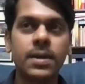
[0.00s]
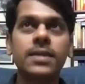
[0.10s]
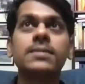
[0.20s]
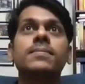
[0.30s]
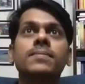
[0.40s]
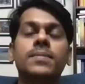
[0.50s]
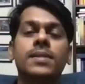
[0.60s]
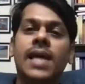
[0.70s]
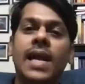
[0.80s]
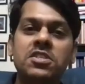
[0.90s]
But
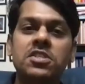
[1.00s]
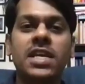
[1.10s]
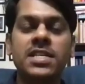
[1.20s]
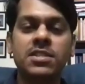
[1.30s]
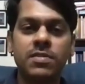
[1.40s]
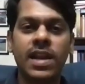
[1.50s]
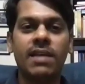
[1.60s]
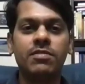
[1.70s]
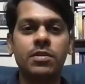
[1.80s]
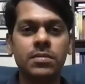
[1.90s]
that change we'll
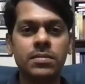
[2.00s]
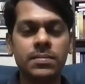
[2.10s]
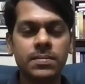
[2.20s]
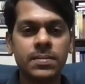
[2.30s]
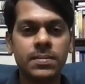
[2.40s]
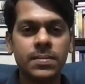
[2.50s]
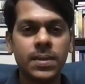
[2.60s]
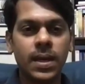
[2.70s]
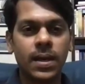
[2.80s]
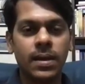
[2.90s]
have to
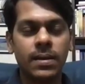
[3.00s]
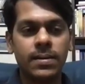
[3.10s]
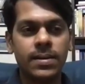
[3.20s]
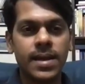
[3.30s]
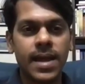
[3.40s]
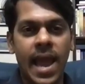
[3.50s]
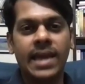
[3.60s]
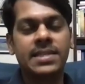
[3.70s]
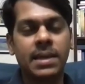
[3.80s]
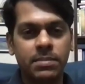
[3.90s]
uh,
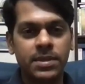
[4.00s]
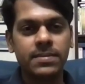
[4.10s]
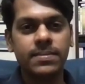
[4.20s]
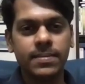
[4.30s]
accept.